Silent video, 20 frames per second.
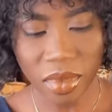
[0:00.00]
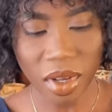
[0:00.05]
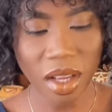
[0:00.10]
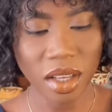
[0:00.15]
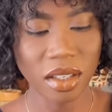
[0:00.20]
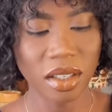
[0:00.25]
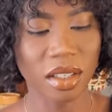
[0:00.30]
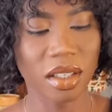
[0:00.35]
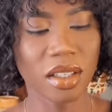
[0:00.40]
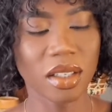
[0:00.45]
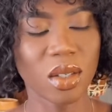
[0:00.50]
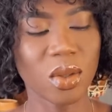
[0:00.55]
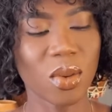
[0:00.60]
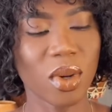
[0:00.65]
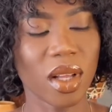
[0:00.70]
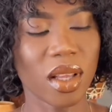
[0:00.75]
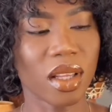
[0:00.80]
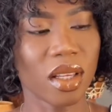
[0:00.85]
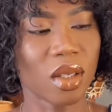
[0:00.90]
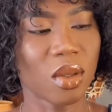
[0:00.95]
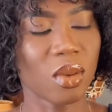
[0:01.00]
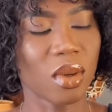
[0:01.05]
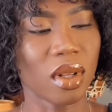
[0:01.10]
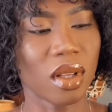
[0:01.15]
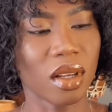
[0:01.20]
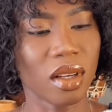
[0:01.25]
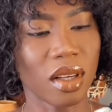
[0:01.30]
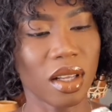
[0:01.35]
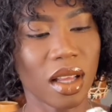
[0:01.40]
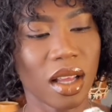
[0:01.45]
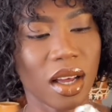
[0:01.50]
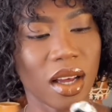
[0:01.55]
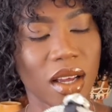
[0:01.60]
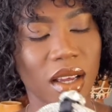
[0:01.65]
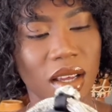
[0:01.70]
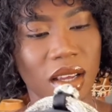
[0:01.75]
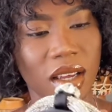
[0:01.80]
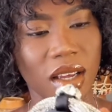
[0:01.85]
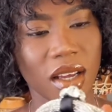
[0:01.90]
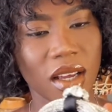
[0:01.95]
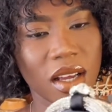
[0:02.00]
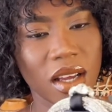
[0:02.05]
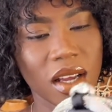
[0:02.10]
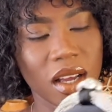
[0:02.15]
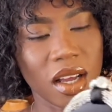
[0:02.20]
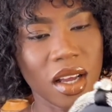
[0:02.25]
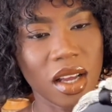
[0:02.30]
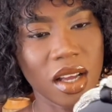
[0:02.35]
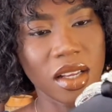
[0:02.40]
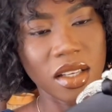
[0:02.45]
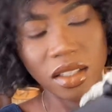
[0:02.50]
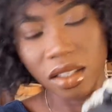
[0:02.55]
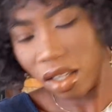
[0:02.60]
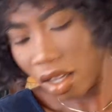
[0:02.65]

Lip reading: So this is what this one look like. So